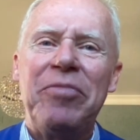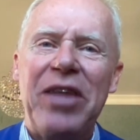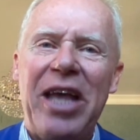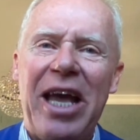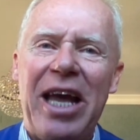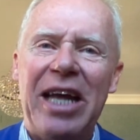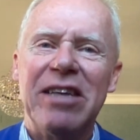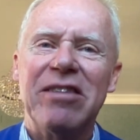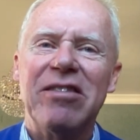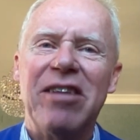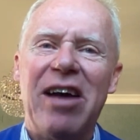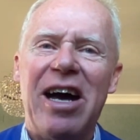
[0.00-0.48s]

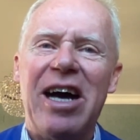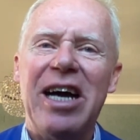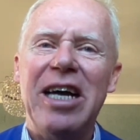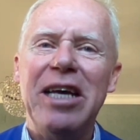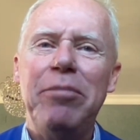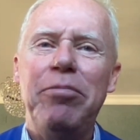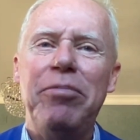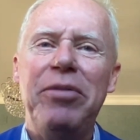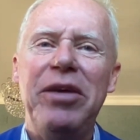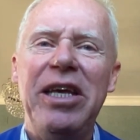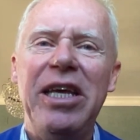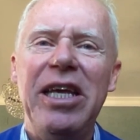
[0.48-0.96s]
and
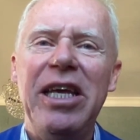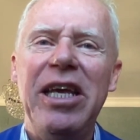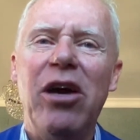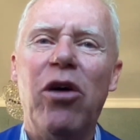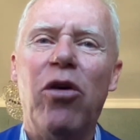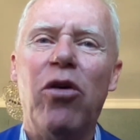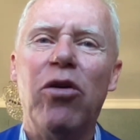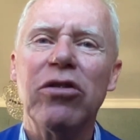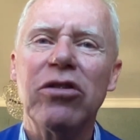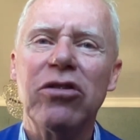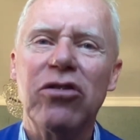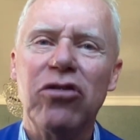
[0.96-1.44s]
IP
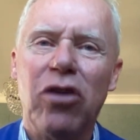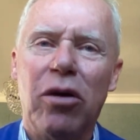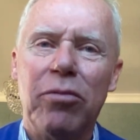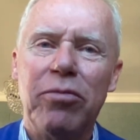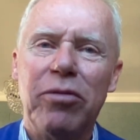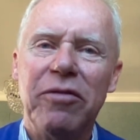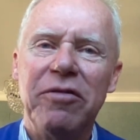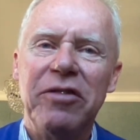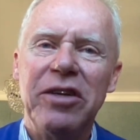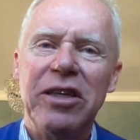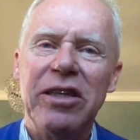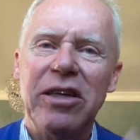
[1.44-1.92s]
on top
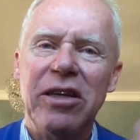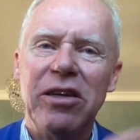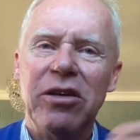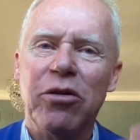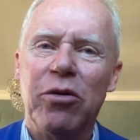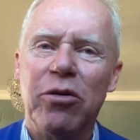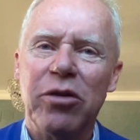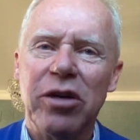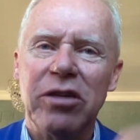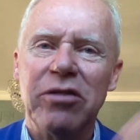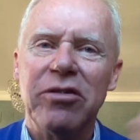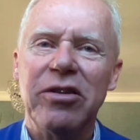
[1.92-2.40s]
of it in
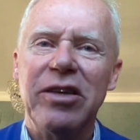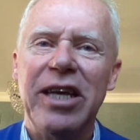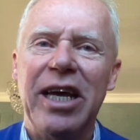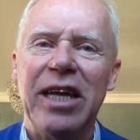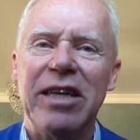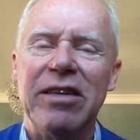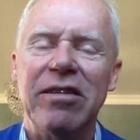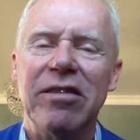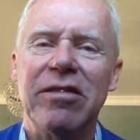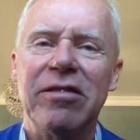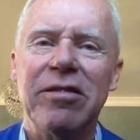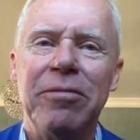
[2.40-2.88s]
order to
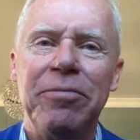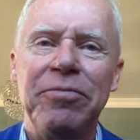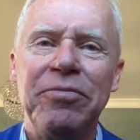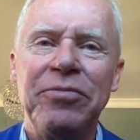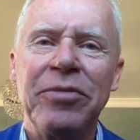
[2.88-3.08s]
get it.